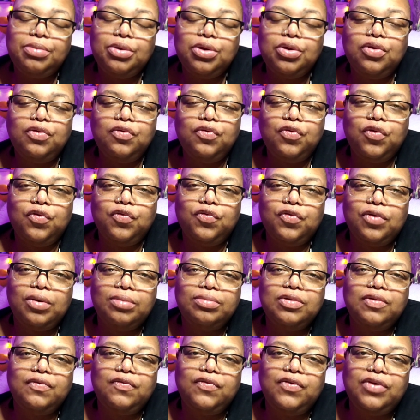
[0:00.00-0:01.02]
beautiful
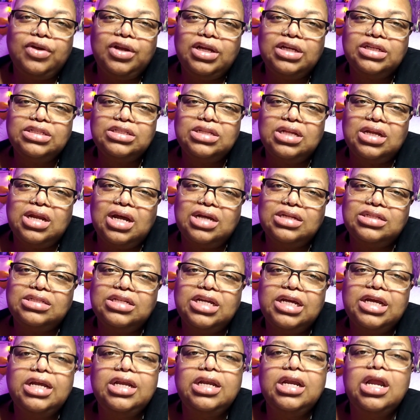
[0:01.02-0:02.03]
from the footage that I
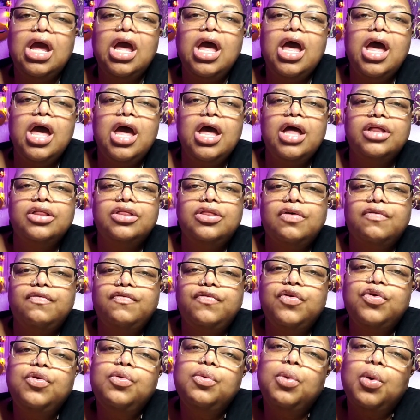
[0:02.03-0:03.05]
seen. The
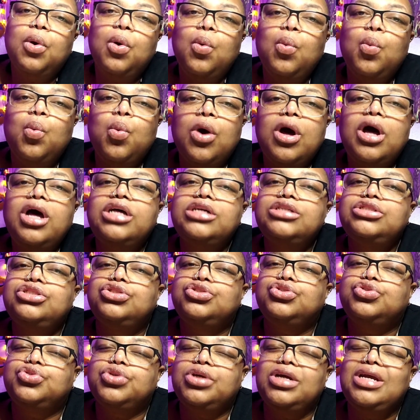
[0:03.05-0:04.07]
funeral was
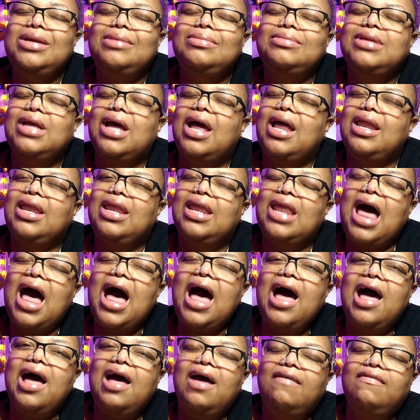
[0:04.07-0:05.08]
streamed
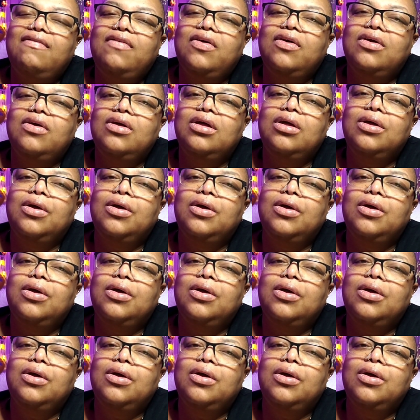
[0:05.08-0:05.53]
live